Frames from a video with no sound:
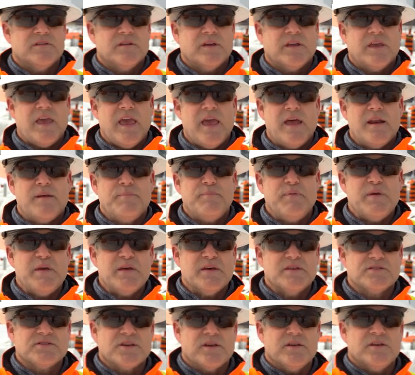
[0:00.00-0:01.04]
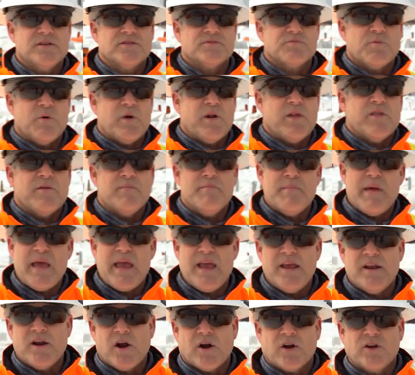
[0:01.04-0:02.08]
The canopy is, a, is one of the
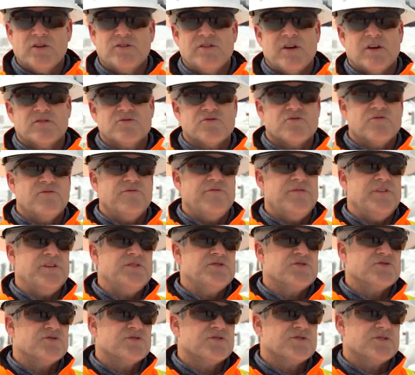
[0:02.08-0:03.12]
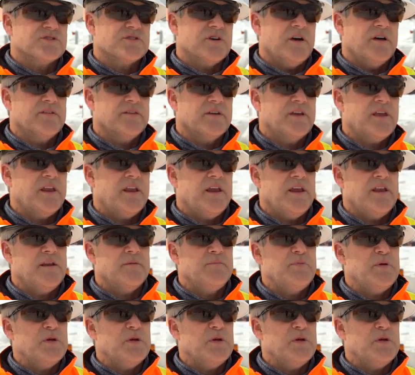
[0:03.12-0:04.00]
main architectural features on the Canadian